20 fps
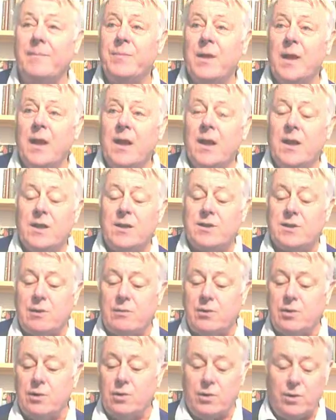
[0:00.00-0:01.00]
So
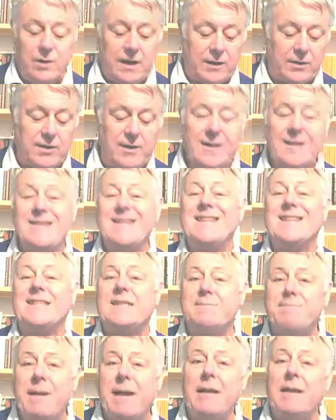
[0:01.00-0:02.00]
you could actually
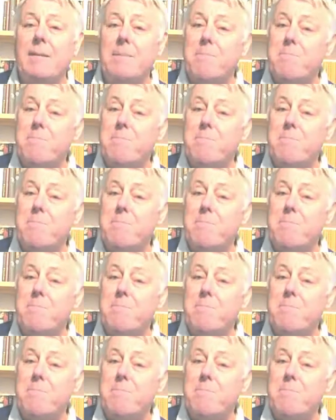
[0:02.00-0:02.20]
dispel